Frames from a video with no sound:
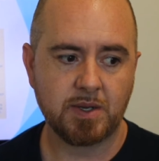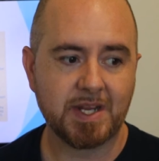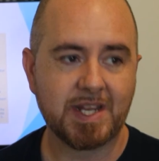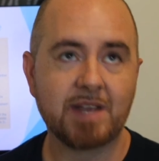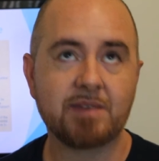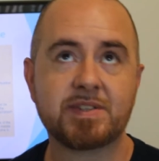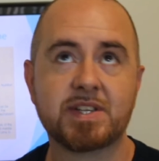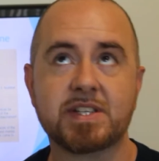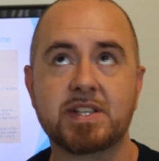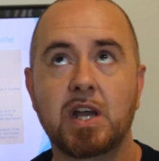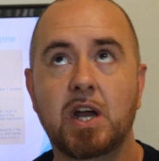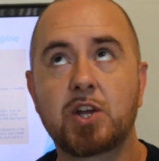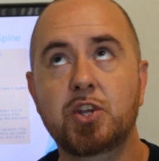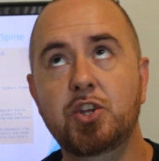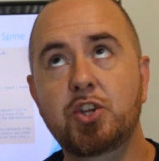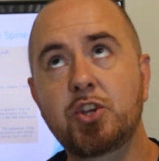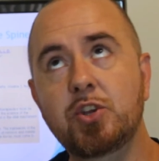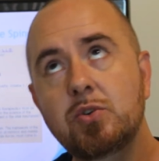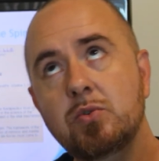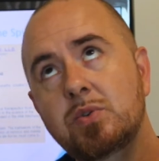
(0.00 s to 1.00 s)
gives us a
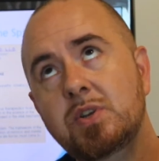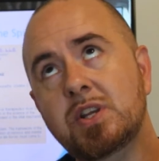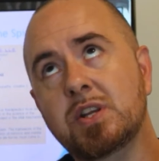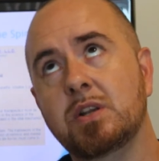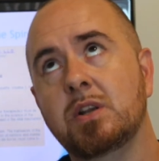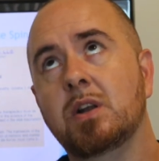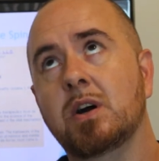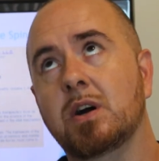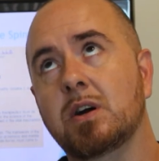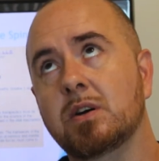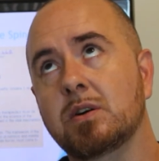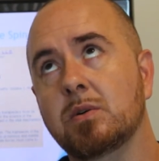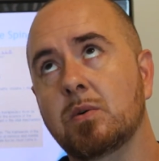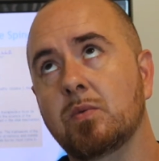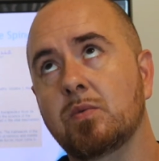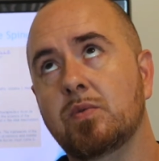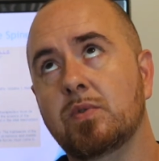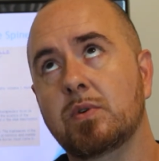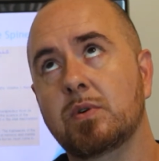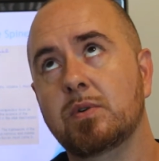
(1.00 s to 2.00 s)
union
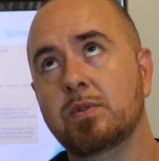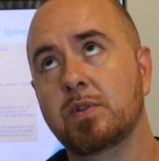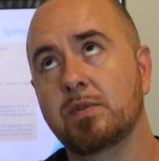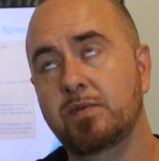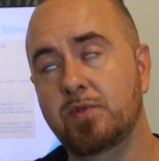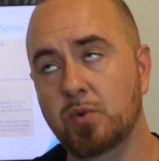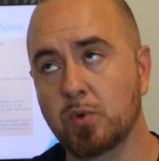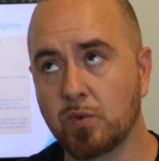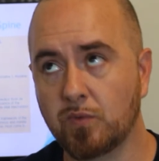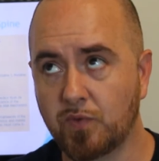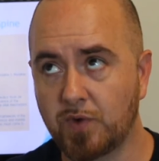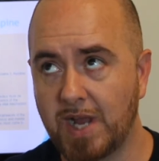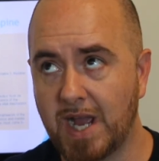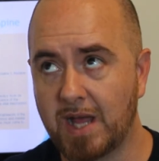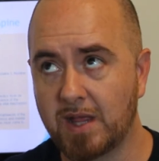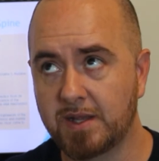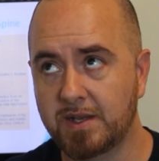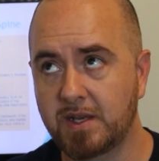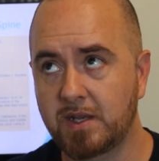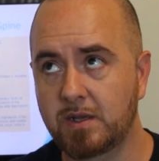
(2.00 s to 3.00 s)
of the view of
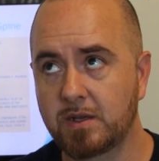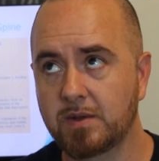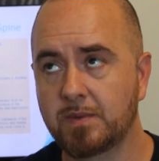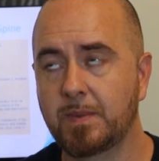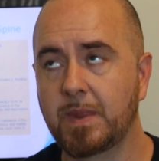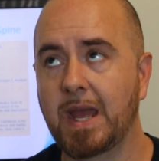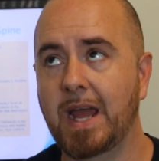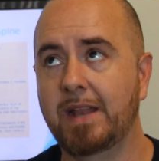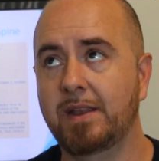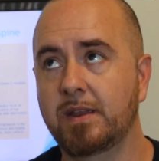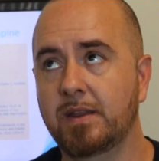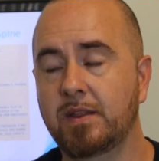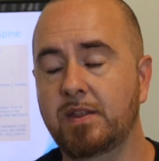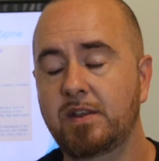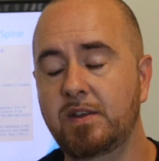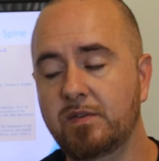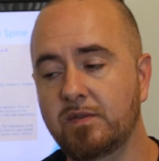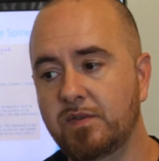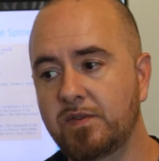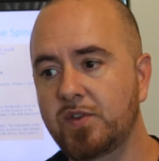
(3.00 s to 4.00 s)
reality and
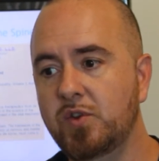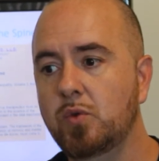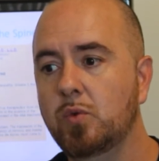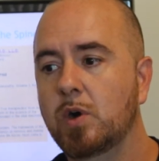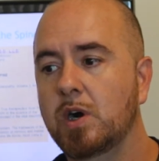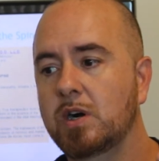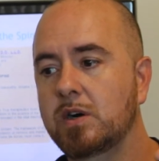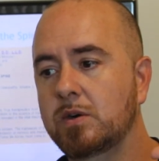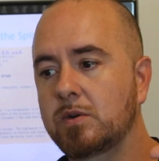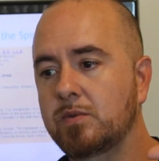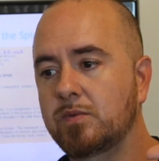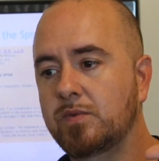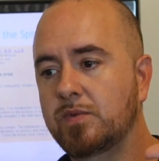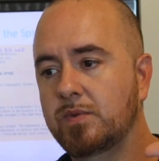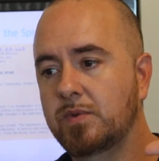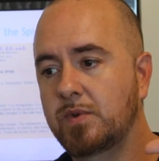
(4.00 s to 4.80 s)
the view of